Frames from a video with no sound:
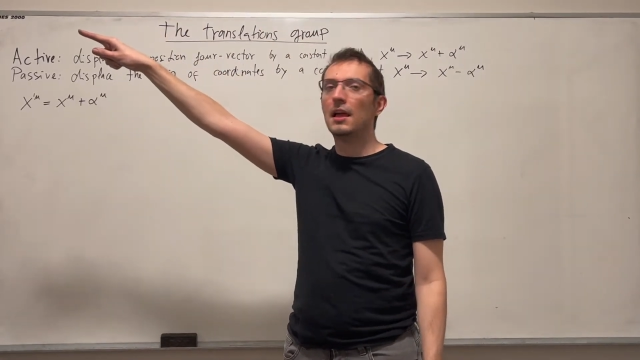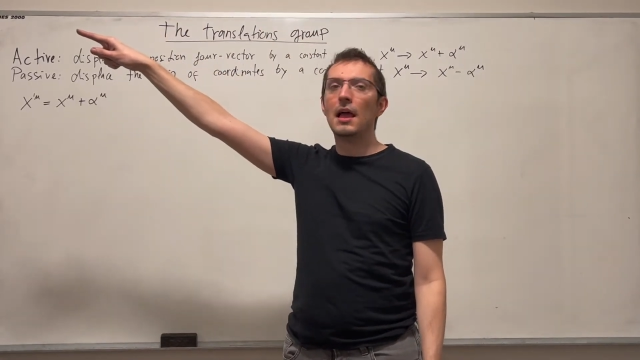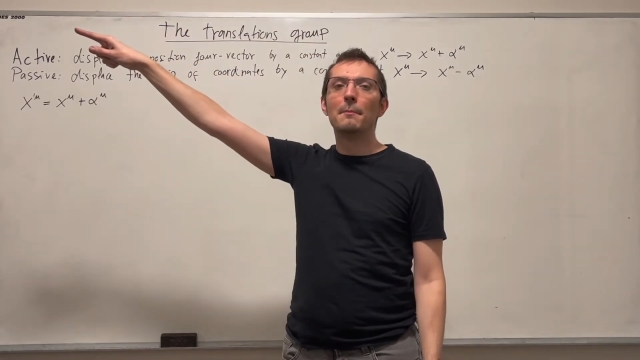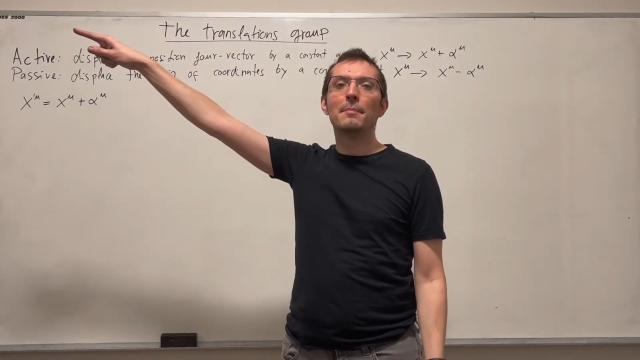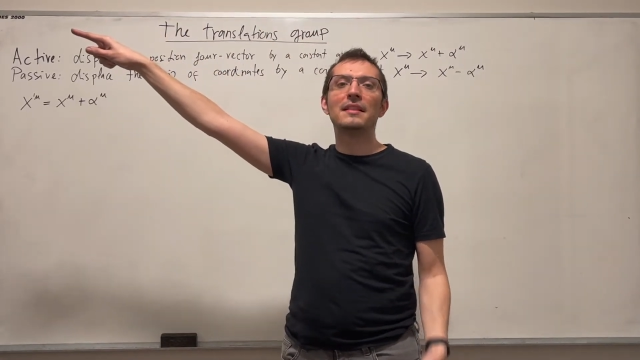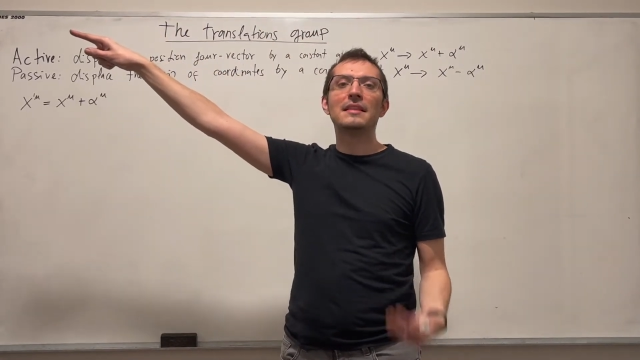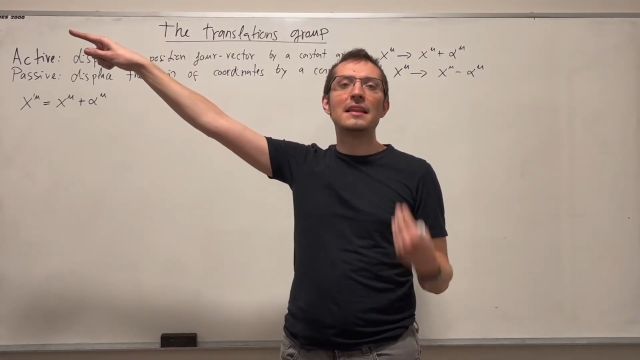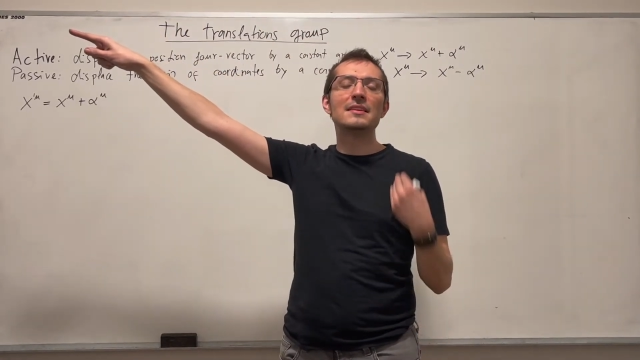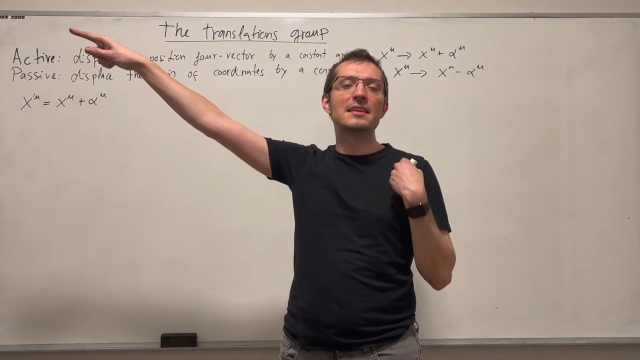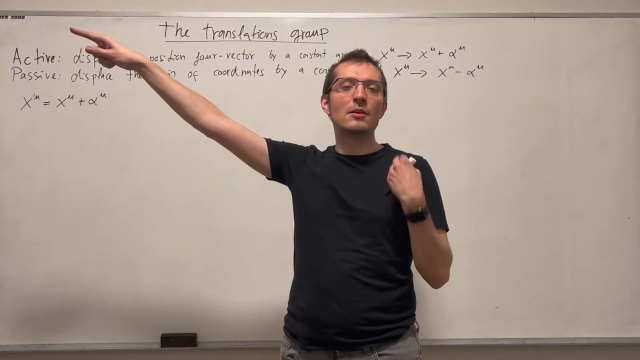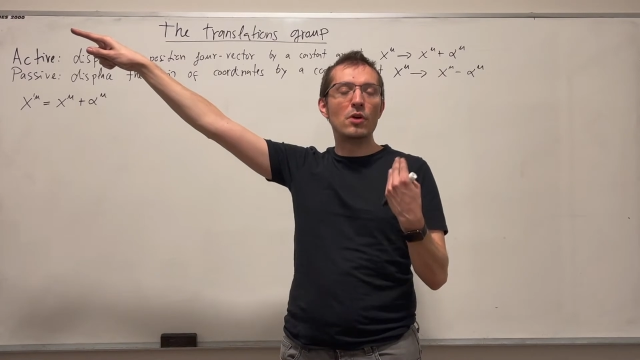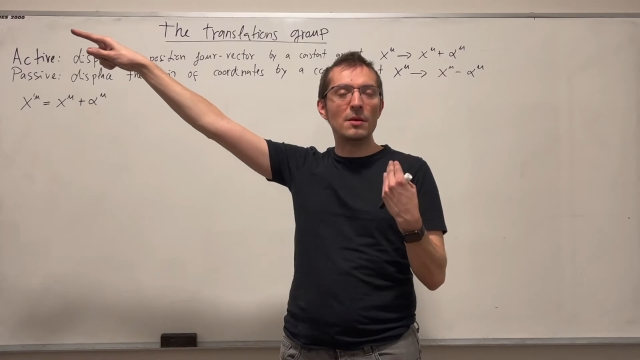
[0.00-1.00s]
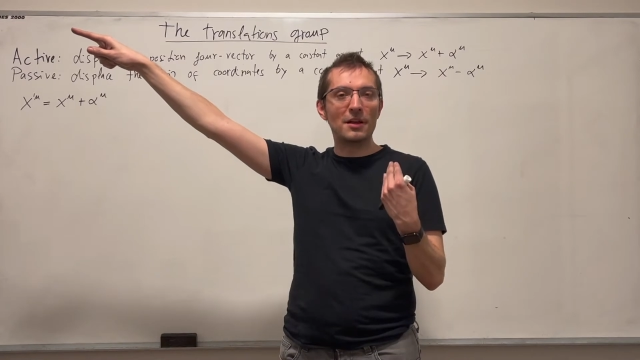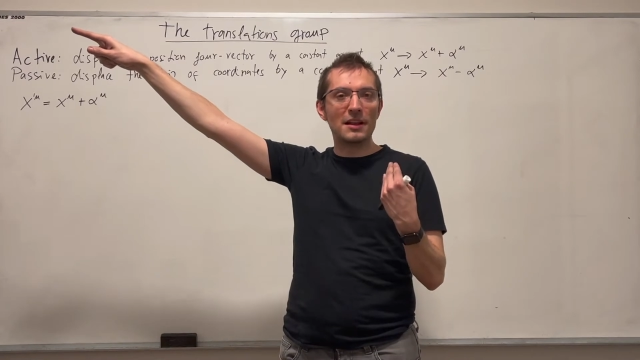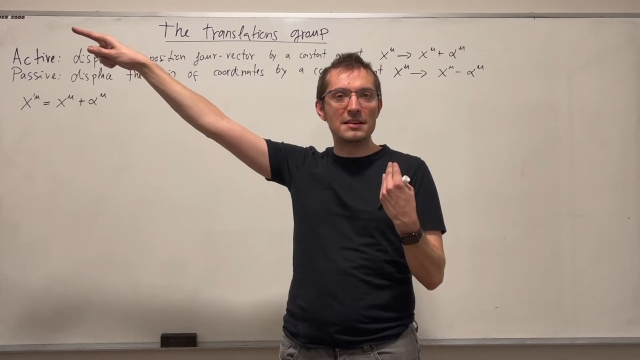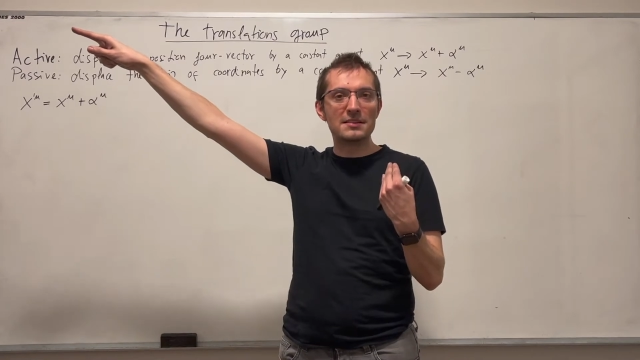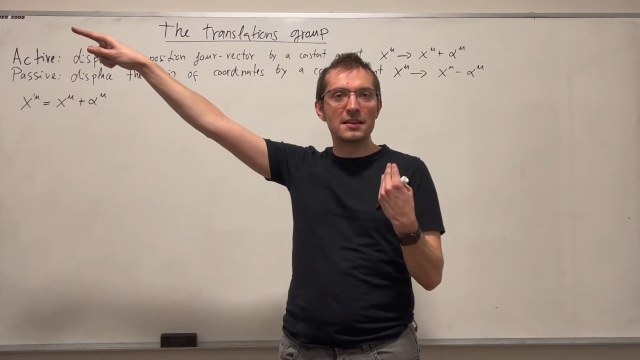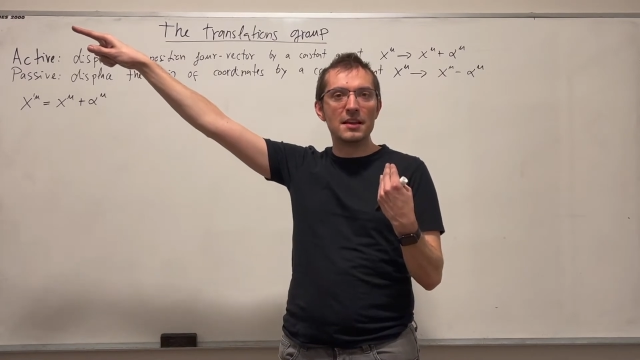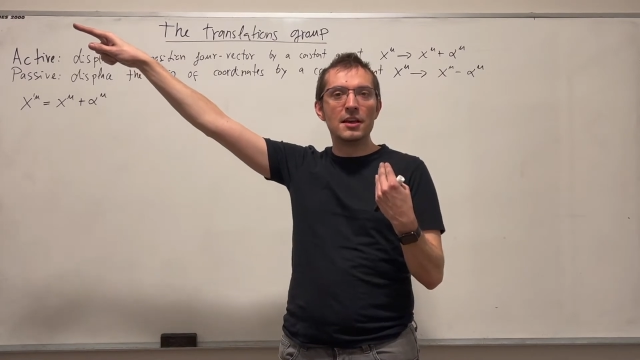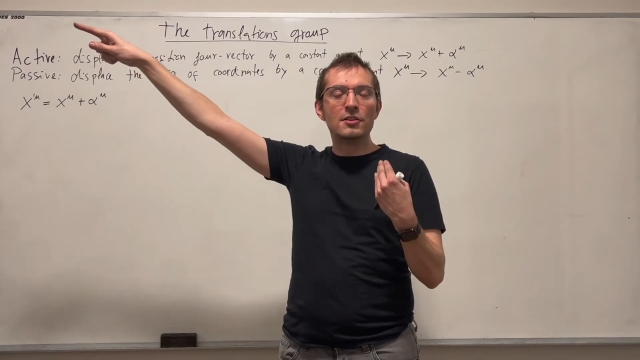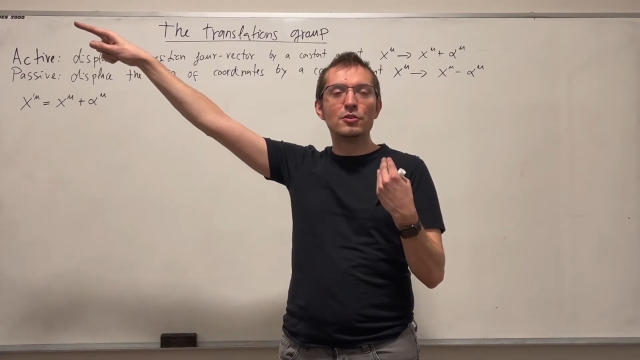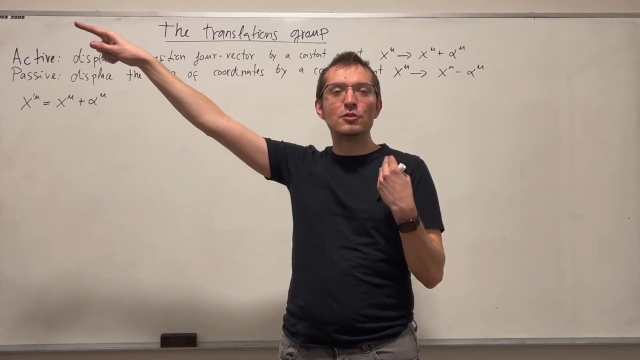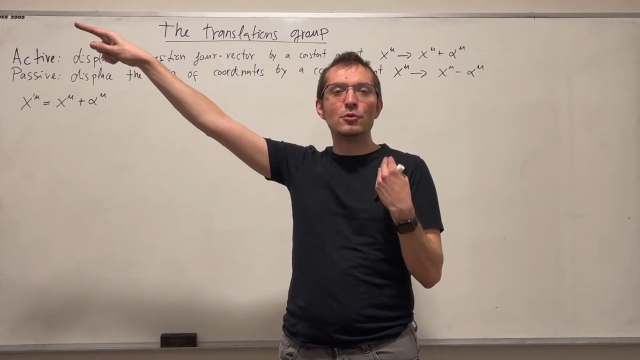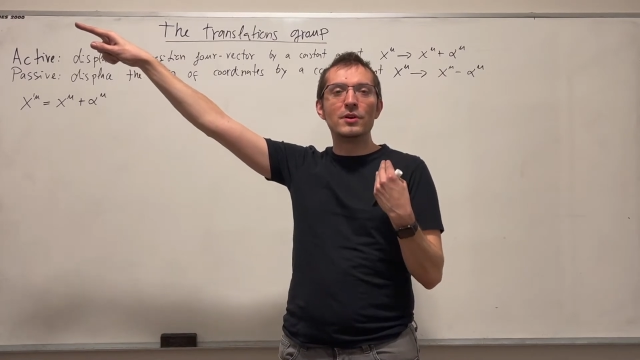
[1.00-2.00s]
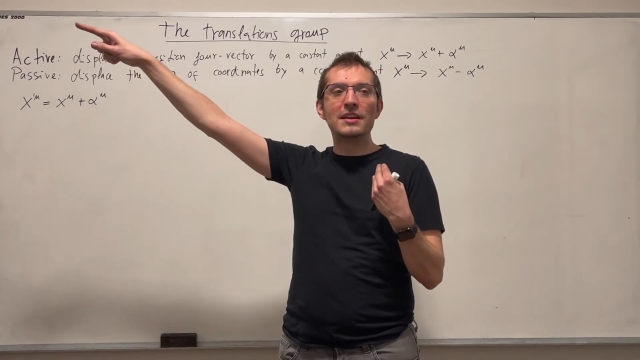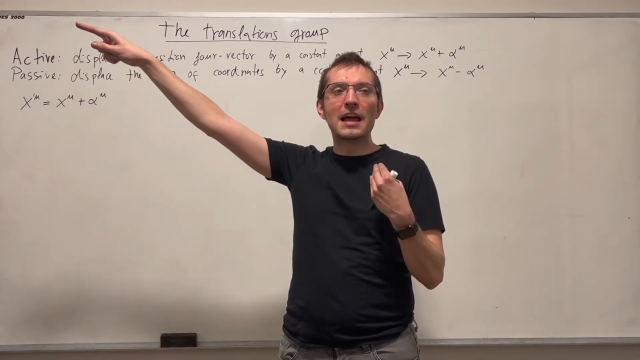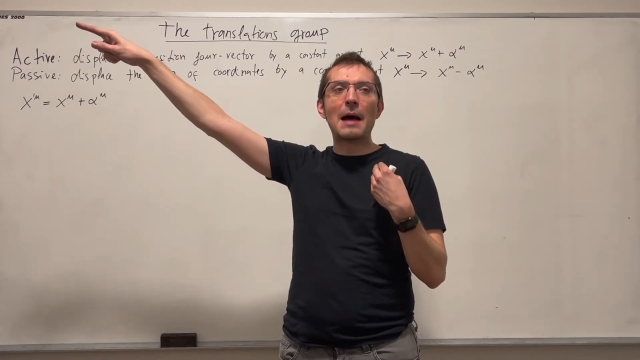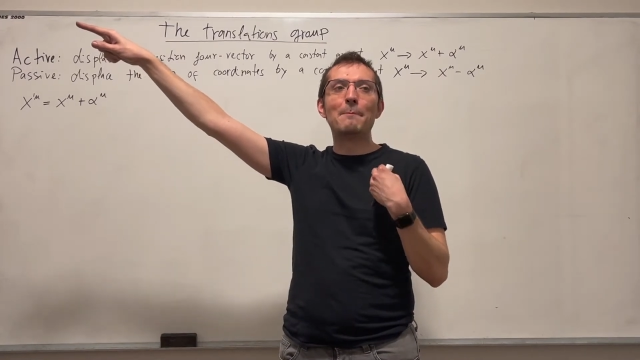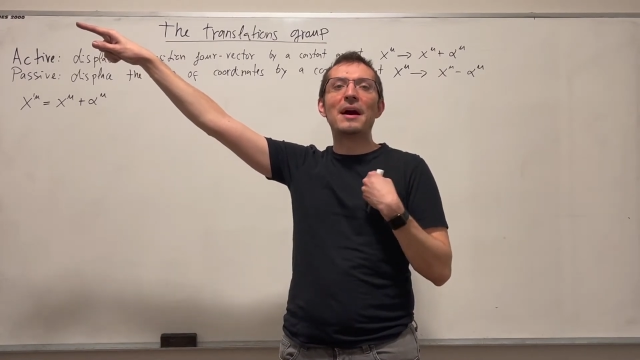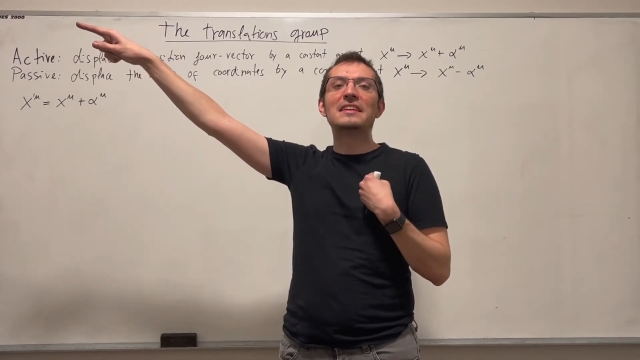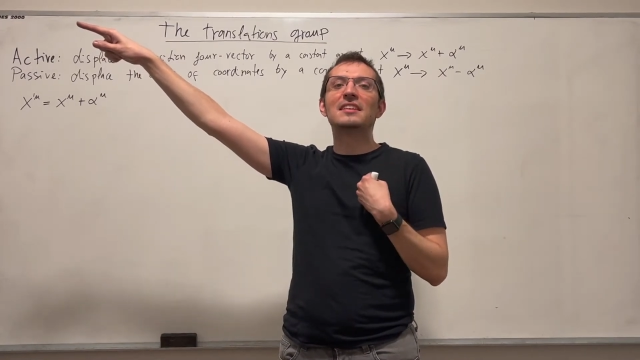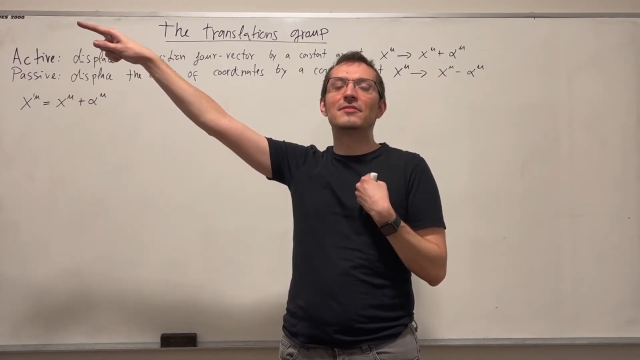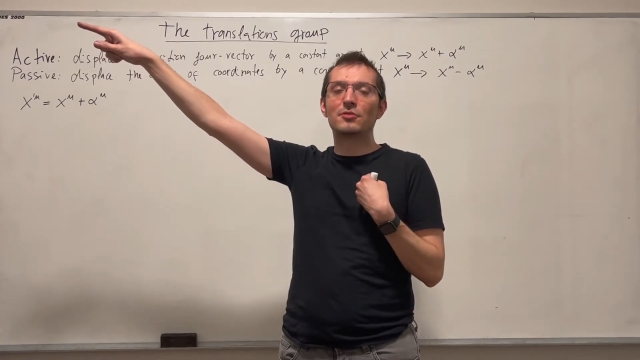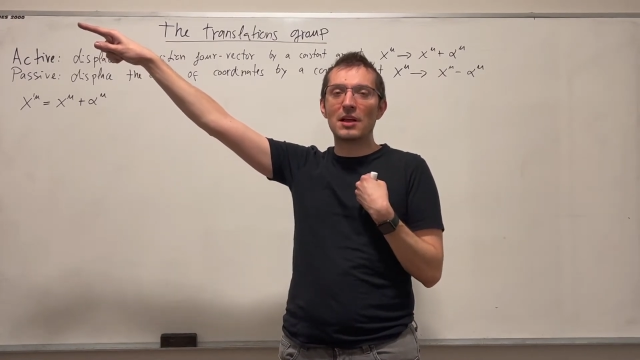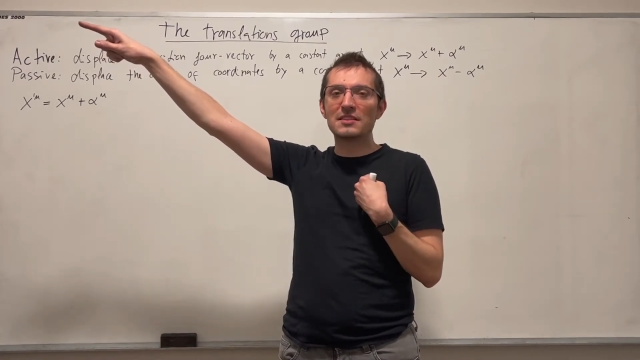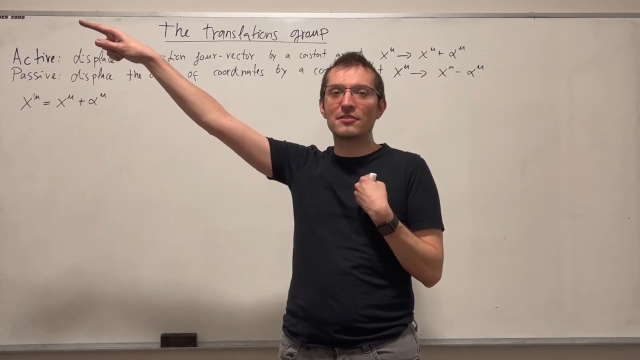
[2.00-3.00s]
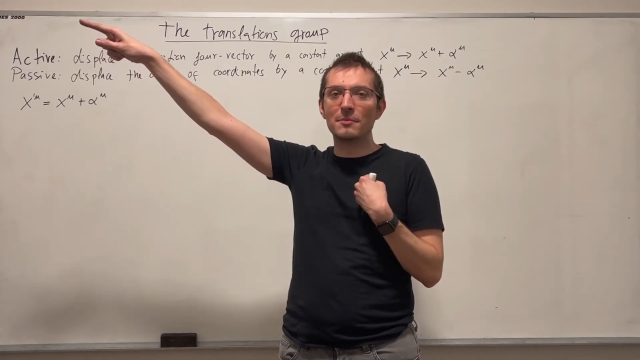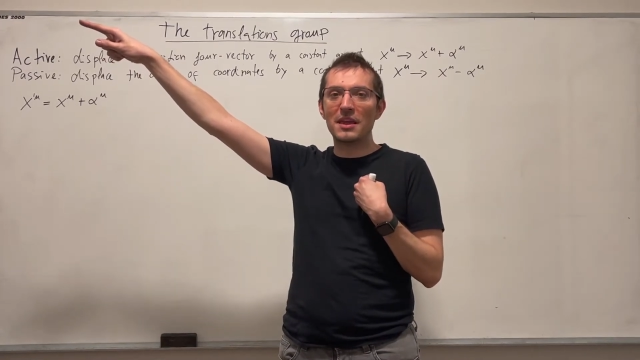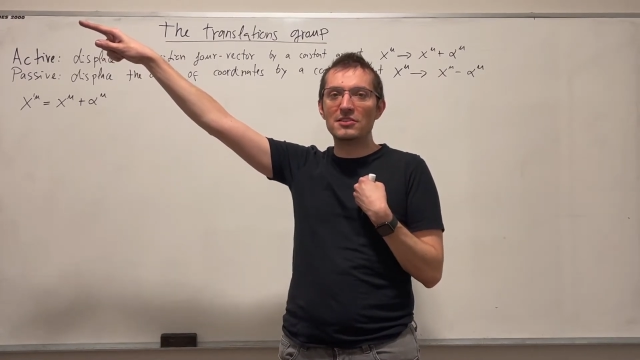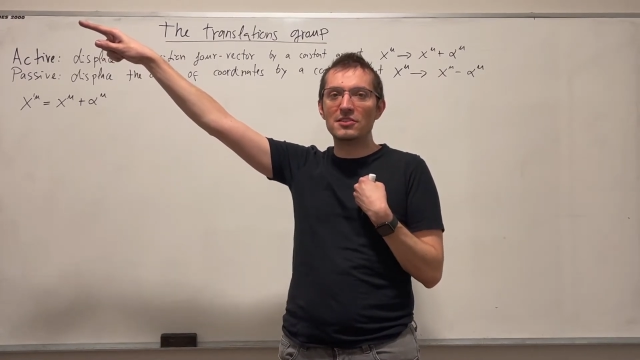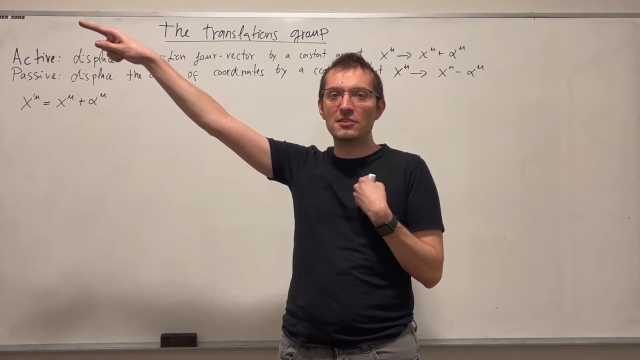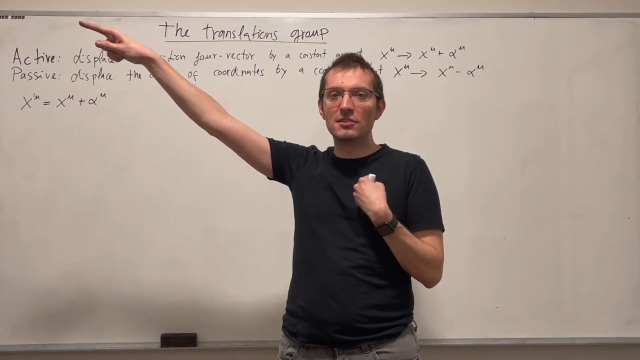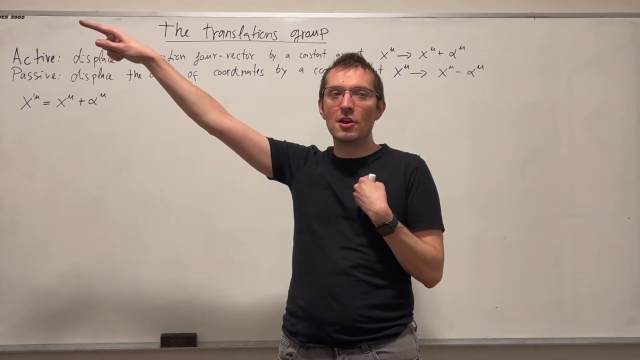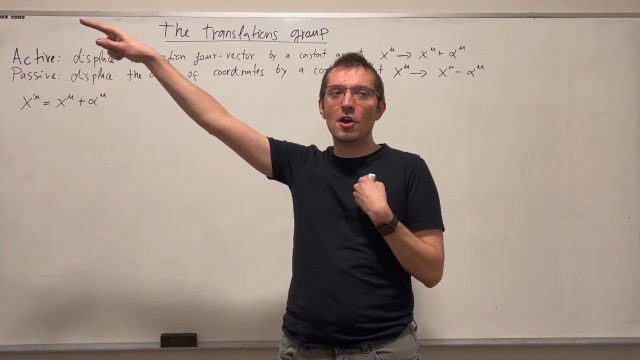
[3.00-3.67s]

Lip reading: But that is equivalent to doing a passive transformation